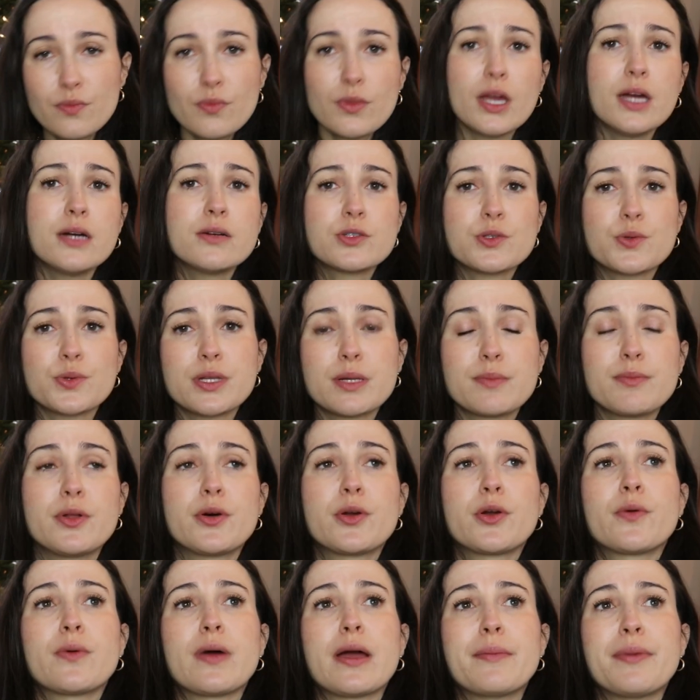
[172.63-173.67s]
I was really blown
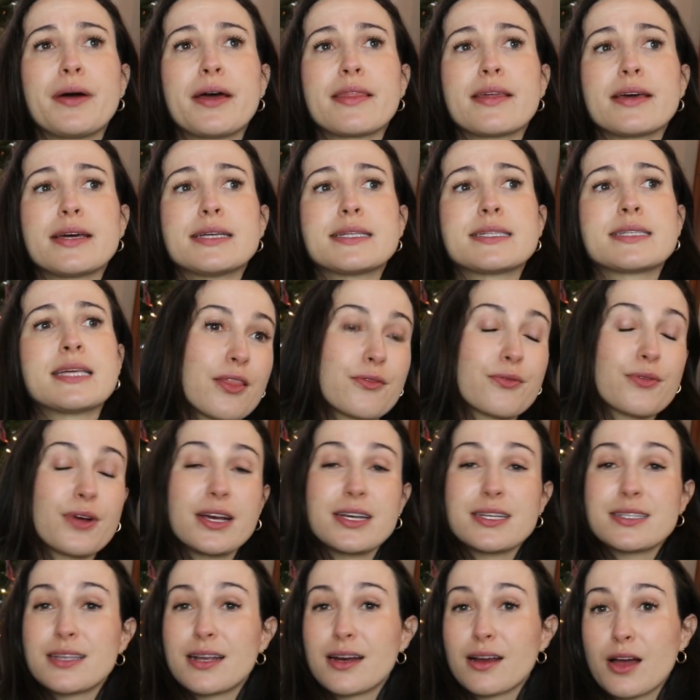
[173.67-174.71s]
away by this. The
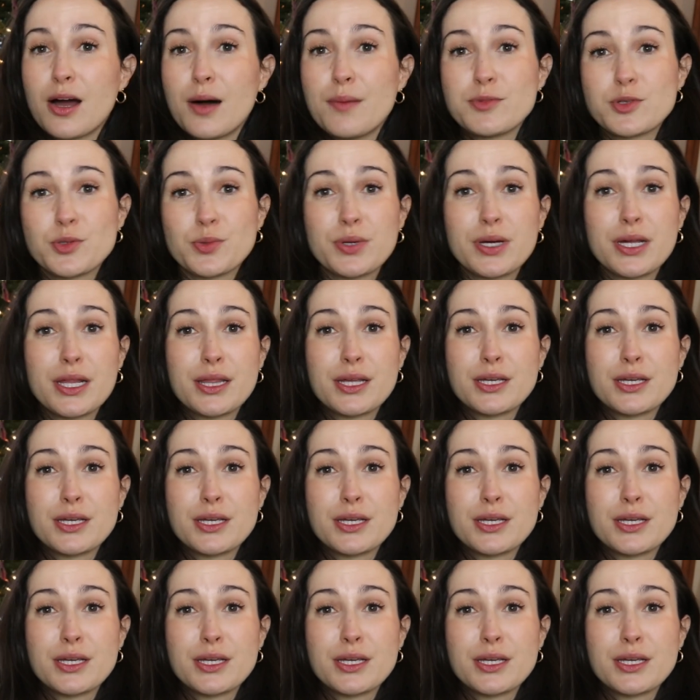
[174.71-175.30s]
rice that it comes with